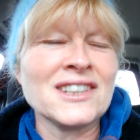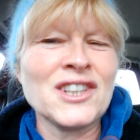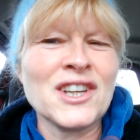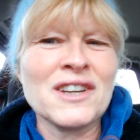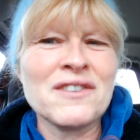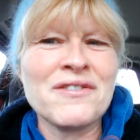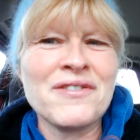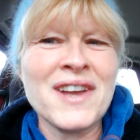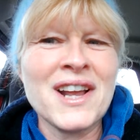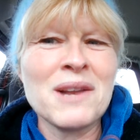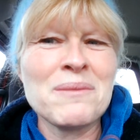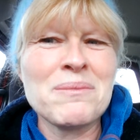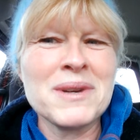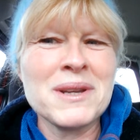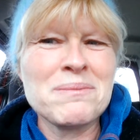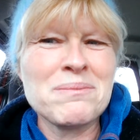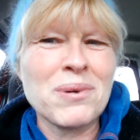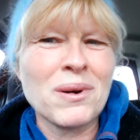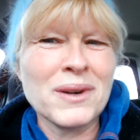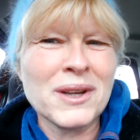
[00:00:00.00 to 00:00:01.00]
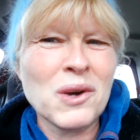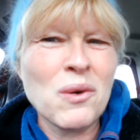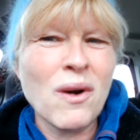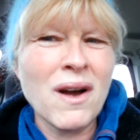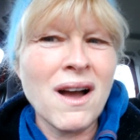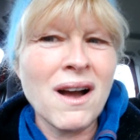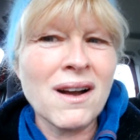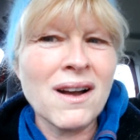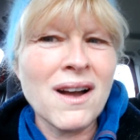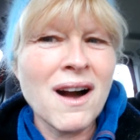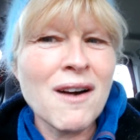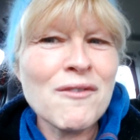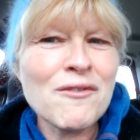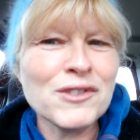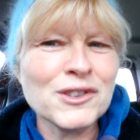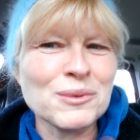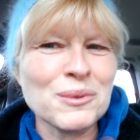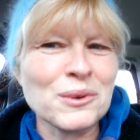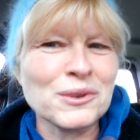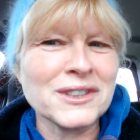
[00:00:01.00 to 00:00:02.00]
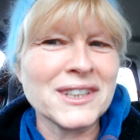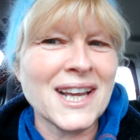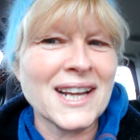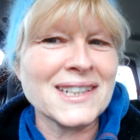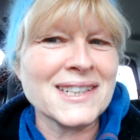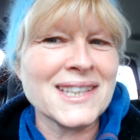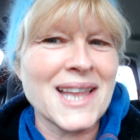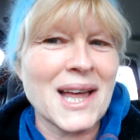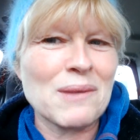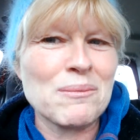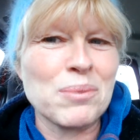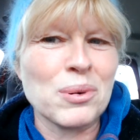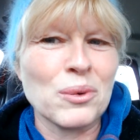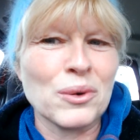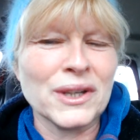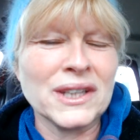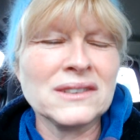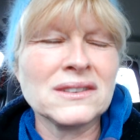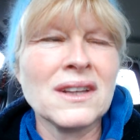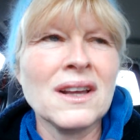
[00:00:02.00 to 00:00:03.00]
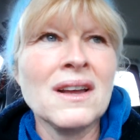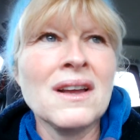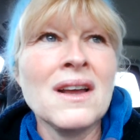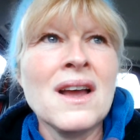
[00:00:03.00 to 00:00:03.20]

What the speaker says: So you can feel it probably quite uncomfortable to get to that point.